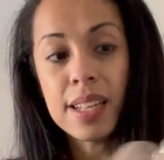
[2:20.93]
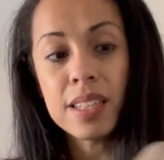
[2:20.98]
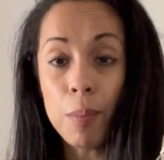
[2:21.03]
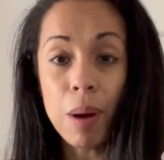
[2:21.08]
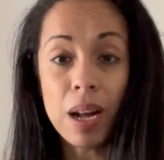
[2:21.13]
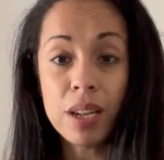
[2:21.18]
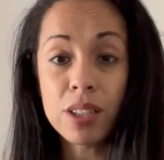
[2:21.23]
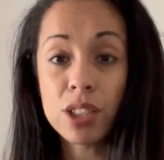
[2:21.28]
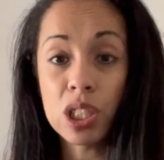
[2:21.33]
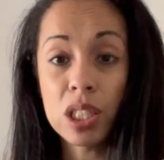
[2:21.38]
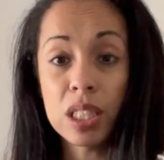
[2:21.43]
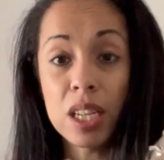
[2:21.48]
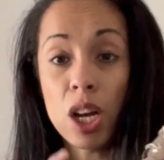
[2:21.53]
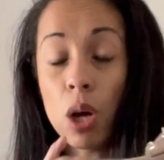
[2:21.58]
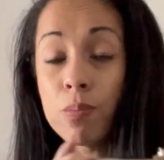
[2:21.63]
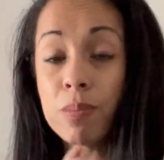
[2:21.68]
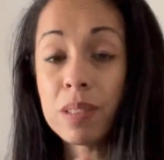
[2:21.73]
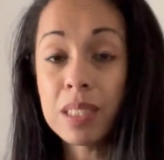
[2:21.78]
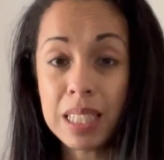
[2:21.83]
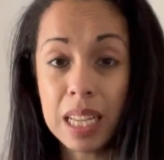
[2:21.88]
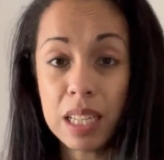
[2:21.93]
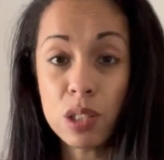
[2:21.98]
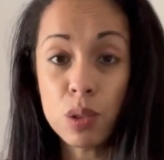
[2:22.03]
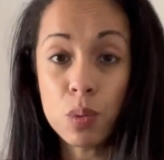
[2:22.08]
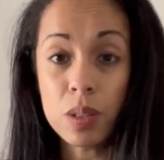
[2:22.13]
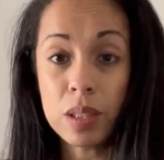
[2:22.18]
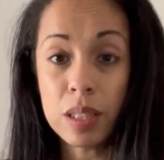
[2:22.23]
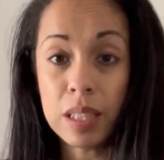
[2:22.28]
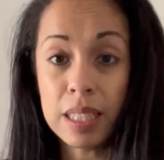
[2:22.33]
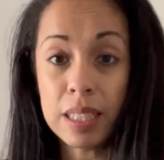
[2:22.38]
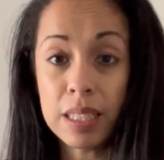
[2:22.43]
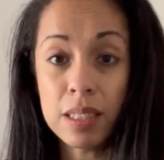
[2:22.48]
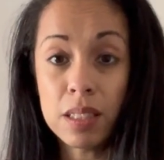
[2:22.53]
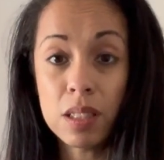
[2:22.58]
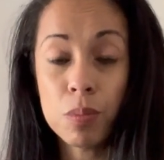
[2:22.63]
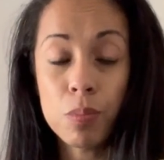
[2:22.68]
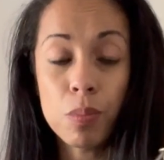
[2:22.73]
I'm actually obsessed with these.